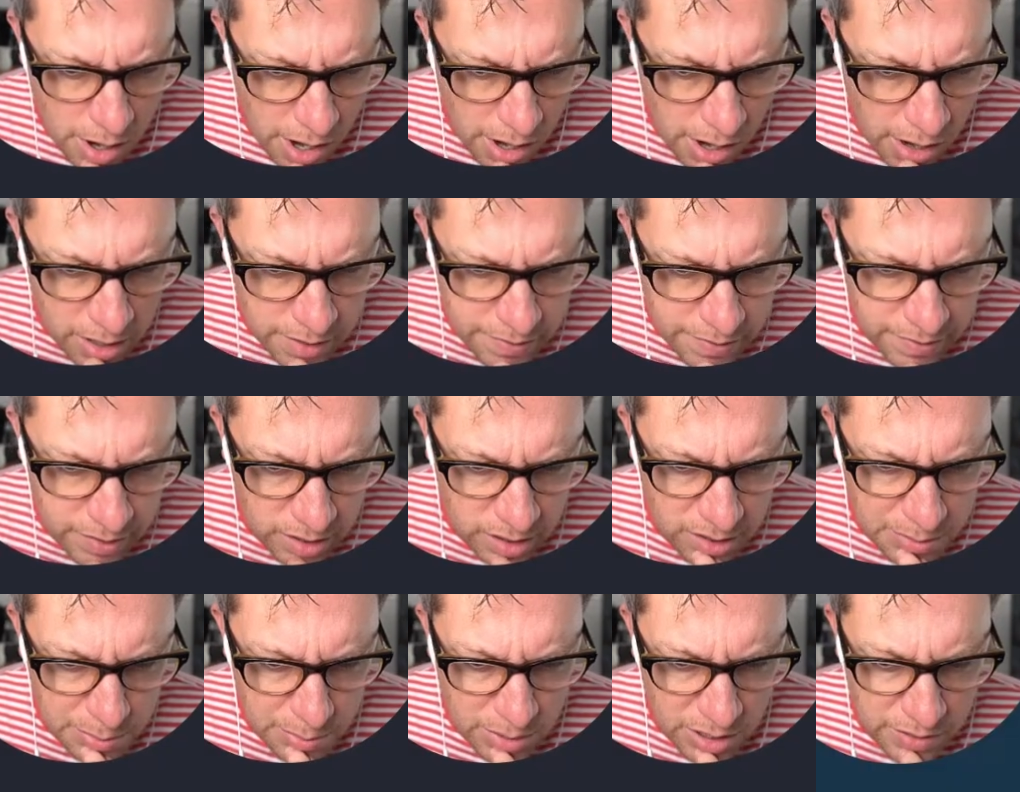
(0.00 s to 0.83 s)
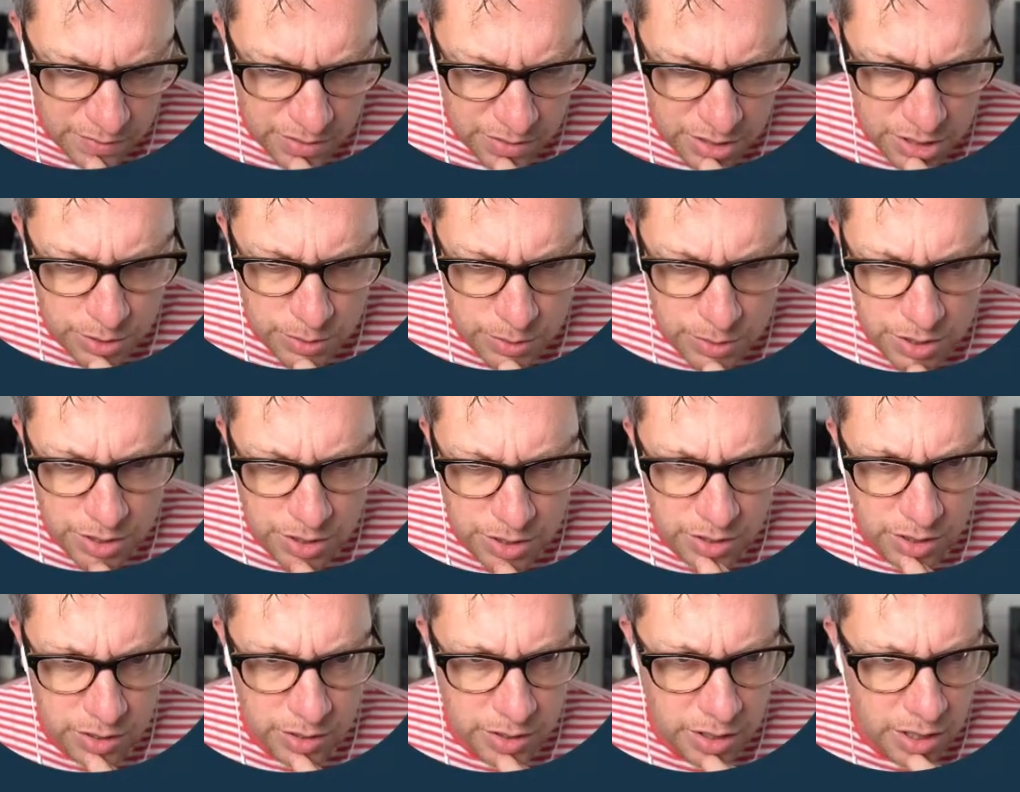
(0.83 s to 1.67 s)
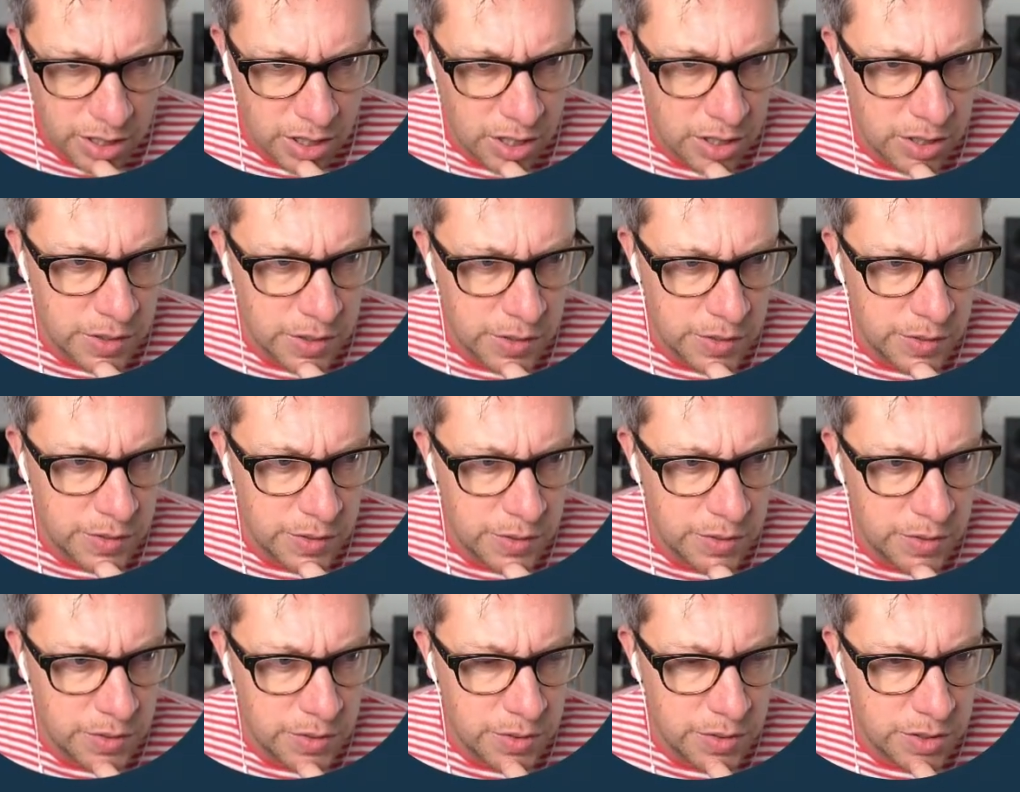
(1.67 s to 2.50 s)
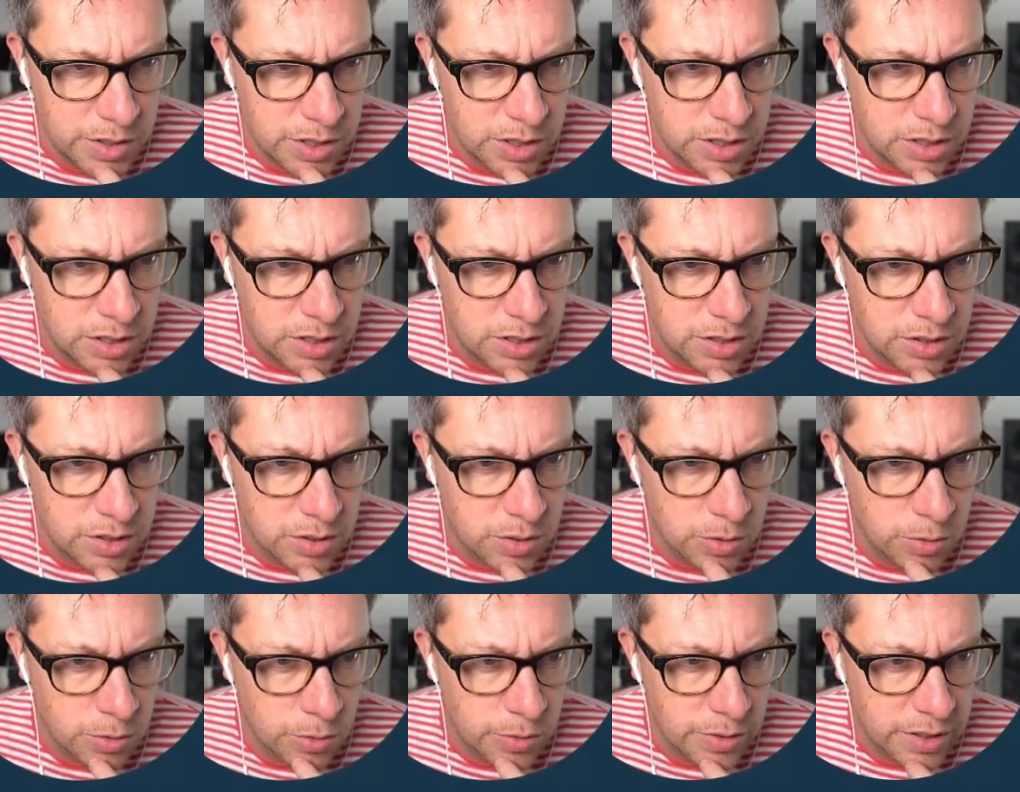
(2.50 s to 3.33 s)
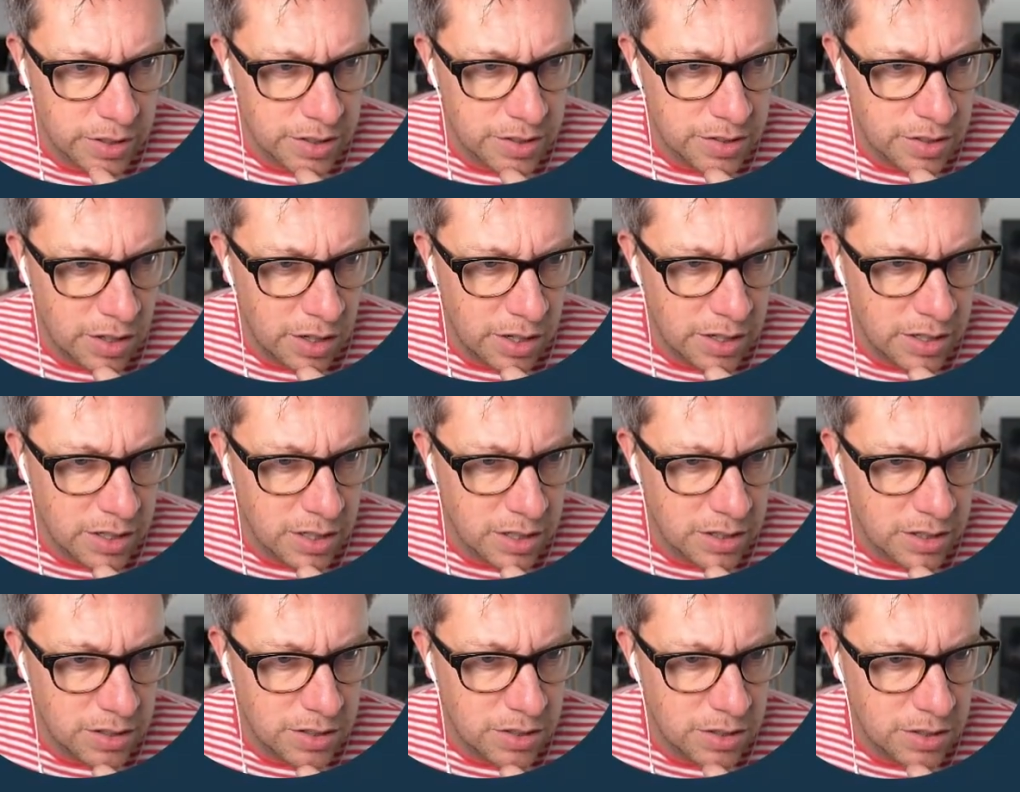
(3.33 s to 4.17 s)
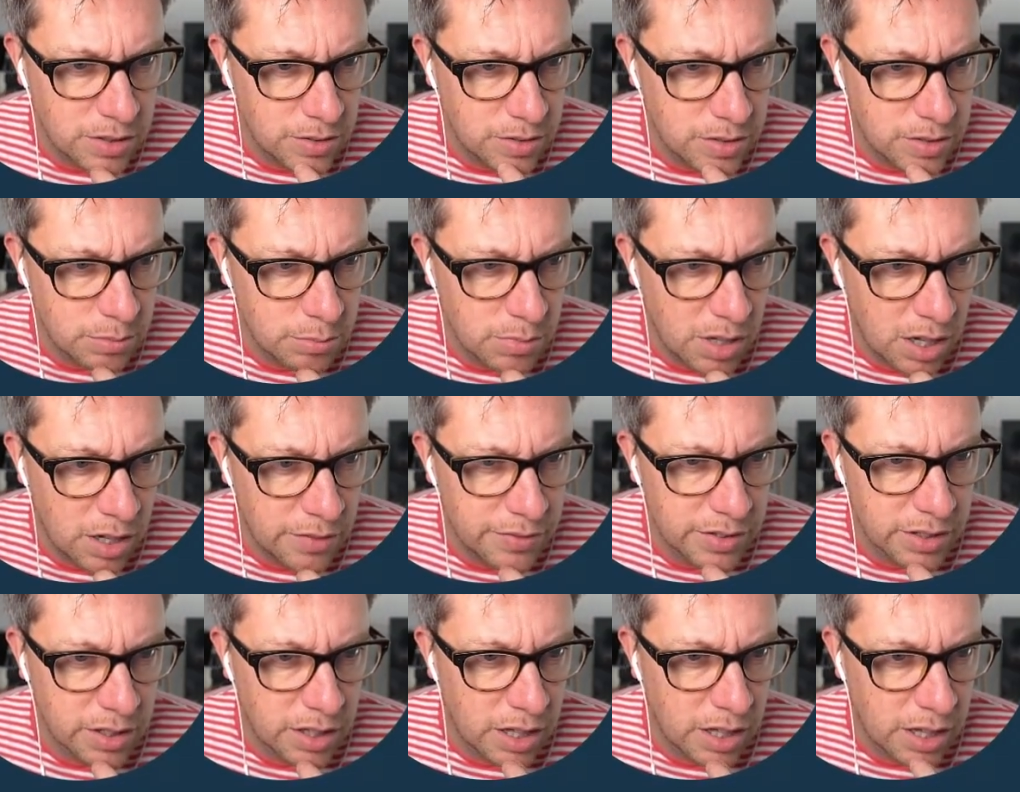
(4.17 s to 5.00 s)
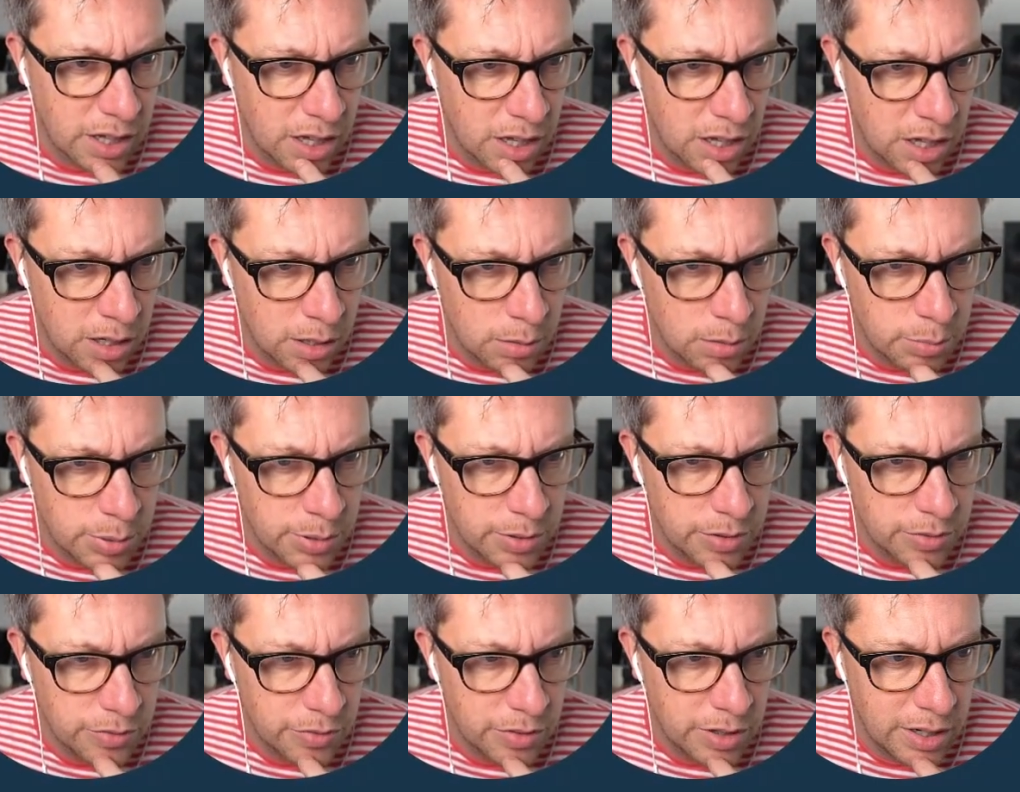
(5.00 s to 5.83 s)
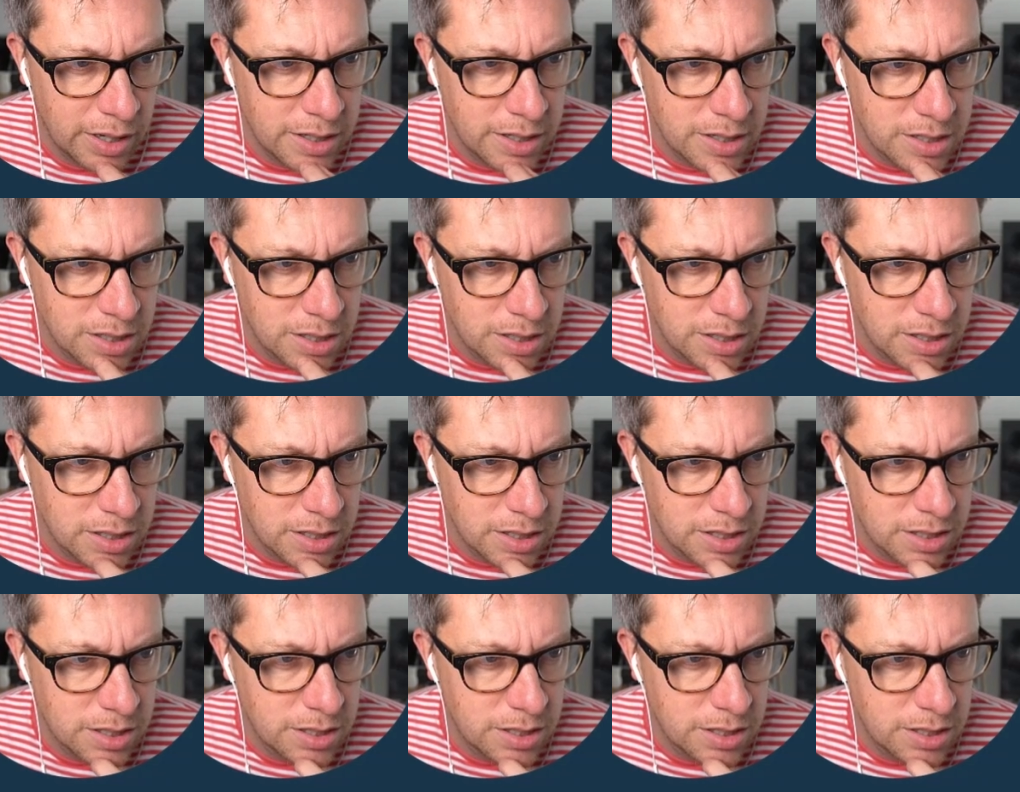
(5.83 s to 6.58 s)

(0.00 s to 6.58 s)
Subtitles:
I think my Visual Studio Code is already signed into some other GitHub related